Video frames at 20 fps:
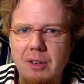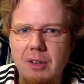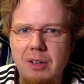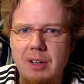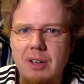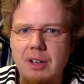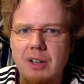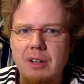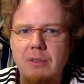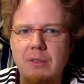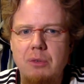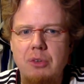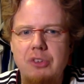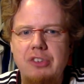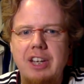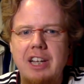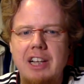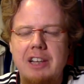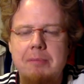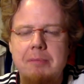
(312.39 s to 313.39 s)
uh, was
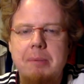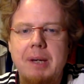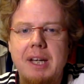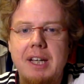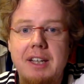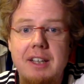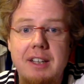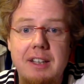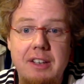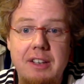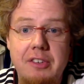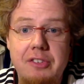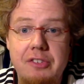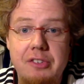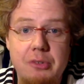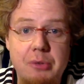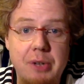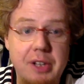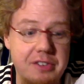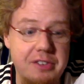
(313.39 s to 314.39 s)
held back. It's
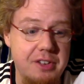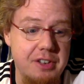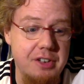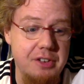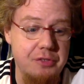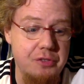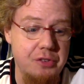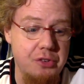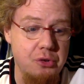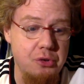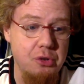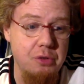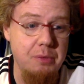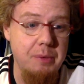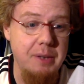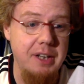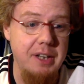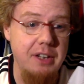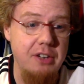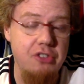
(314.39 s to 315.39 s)
a red card for Norway.